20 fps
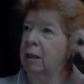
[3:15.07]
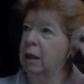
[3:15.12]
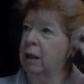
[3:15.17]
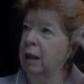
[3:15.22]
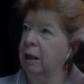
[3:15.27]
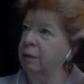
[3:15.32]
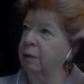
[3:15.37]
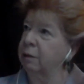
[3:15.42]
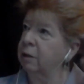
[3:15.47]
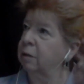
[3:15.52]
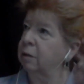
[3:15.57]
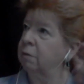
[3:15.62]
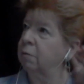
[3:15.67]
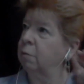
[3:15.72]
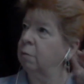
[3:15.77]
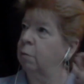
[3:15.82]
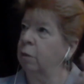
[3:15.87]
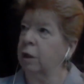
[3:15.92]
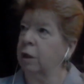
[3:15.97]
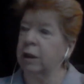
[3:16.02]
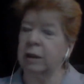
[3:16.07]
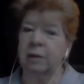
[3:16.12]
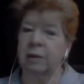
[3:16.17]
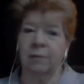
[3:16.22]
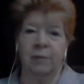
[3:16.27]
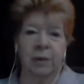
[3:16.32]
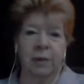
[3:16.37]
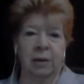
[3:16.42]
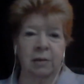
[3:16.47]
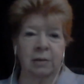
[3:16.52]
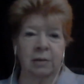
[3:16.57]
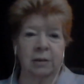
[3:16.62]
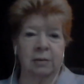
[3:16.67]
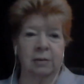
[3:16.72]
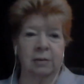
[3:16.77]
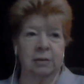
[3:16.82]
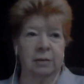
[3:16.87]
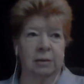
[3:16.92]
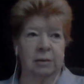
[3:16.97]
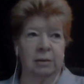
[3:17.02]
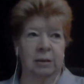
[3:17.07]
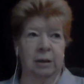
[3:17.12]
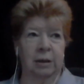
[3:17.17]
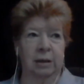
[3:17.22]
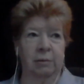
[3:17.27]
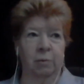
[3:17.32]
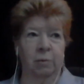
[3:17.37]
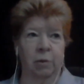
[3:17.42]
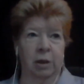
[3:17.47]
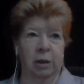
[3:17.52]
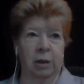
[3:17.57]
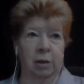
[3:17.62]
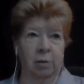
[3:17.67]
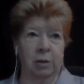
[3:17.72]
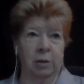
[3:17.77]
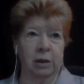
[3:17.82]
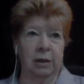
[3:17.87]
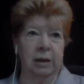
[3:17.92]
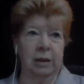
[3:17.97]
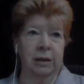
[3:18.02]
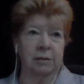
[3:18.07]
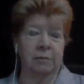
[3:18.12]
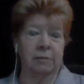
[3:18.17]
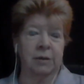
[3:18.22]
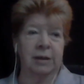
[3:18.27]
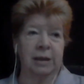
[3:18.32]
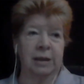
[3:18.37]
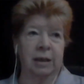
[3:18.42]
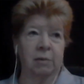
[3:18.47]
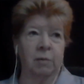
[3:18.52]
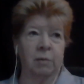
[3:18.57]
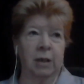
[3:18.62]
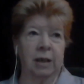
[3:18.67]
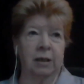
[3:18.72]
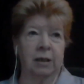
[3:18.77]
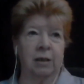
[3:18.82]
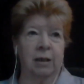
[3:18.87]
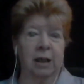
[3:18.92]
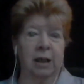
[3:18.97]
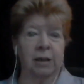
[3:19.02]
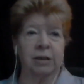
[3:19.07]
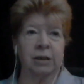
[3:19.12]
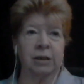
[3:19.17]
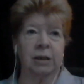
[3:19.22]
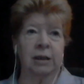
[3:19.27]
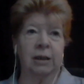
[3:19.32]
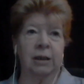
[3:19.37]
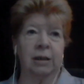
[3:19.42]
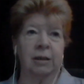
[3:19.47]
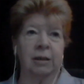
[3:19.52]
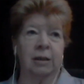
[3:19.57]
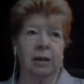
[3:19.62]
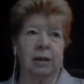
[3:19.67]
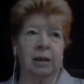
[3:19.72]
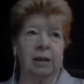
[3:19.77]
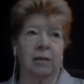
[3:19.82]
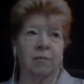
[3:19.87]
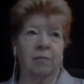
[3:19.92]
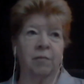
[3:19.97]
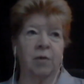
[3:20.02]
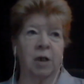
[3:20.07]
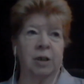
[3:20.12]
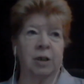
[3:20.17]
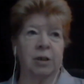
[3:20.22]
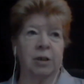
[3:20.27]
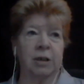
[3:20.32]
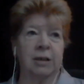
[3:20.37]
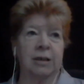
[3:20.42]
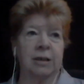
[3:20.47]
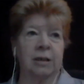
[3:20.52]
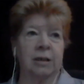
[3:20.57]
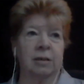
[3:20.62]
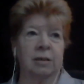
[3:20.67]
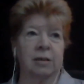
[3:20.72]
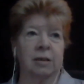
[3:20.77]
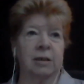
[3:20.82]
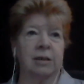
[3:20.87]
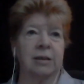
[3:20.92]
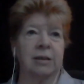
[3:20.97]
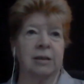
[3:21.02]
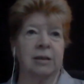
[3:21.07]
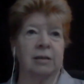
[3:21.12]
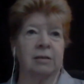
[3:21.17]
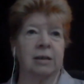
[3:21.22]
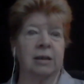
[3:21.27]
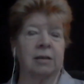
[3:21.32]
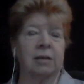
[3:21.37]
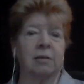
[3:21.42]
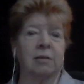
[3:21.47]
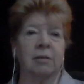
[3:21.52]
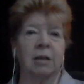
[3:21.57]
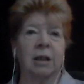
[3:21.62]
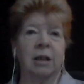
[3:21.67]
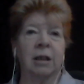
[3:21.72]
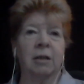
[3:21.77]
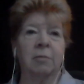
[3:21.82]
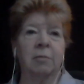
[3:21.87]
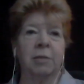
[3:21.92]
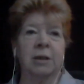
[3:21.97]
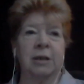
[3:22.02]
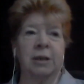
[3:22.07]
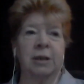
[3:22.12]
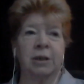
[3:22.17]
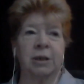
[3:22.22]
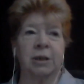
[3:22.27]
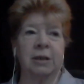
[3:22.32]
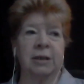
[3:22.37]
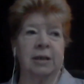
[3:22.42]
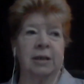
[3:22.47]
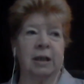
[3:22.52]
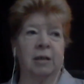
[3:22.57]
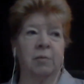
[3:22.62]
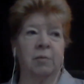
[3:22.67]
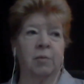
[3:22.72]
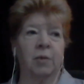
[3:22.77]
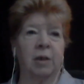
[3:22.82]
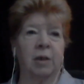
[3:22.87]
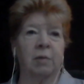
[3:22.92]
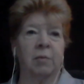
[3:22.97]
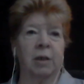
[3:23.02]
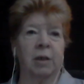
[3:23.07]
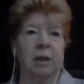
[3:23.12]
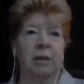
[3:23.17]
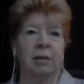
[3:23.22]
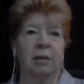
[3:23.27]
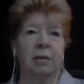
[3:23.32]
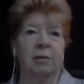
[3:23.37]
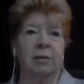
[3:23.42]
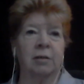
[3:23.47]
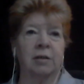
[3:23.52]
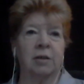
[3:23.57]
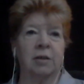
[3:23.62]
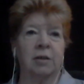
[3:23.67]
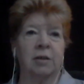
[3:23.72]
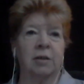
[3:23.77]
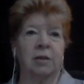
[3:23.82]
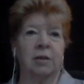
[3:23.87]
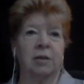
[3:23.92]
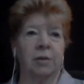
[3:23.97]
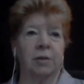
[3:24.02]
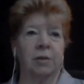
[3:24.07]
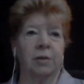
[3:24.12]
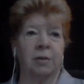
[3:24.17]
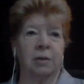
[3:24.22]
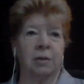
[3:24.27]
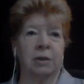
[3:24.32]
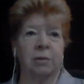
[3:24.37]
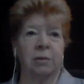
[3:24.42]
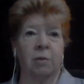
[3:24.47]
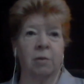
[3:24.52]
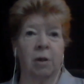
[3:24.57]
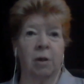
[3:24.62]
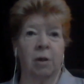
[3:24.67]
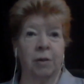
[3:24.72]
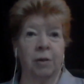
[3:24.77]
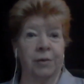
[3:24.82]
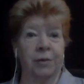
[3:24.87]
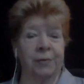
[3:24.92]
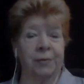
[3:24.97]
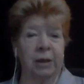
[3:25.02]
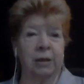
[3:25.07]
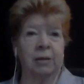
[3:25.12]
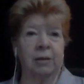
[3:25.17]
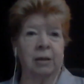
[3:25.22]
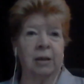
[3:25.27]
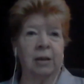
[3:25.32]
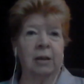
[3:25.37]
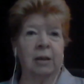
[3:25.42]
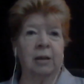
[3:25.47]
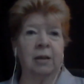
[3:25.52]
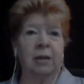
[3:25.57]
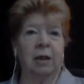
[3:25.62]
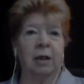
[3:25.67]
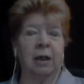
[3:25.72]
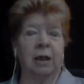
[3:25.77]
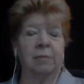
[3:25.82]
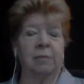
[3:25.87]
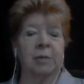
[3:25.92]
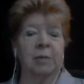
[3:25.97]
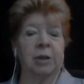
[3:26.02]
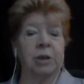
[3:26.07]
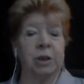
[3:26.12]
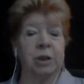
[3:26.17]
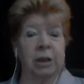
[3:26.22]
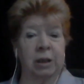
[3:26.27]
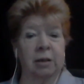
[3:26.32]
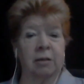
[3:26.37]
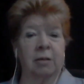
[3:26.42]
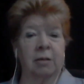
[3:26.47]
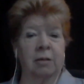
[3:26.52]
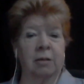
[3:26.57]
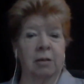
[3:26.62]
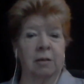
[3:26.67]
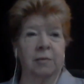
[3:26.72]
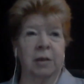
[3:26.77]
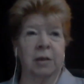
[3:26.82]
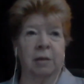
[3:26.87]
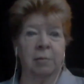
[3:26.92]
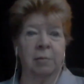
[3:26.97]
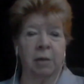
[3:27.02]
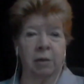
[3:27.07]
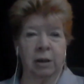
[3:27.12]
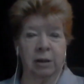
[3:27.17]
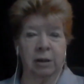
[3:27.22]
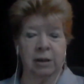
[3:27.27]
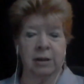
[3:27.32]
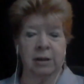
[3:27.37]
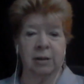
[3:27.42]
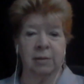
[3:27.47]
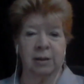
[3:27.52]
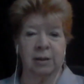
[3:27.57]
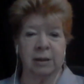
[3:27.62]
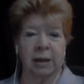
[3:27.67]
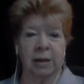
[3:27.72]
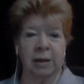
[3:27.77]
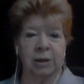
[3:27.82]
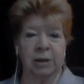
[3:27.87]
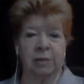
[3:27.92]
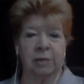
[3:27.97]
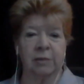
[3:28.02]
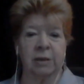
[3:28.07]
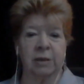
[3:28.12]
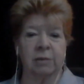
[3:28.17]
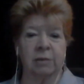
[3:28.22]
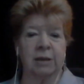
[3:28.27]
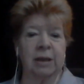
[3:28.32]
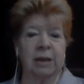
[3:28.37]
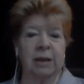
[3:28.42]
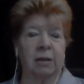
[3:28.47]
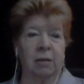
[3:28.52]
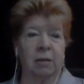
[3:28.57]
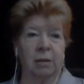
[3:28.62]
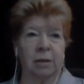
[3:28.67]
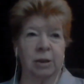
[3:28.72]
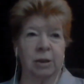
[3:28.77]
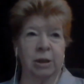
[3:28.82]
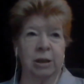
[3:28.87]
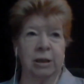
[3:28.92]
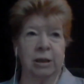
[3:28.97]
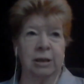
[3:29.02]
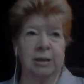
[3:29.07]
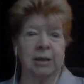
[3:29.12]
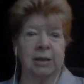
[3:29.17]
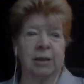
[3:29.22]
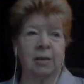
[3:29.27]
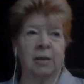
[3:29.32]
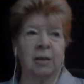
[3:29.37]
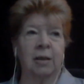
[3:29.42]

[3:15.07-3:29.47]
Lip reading: I work in the field. I work locally, statewide, and nationally. I have projects in consulting positions that bring me to all three. I am the chair of the American Association of Suicidologies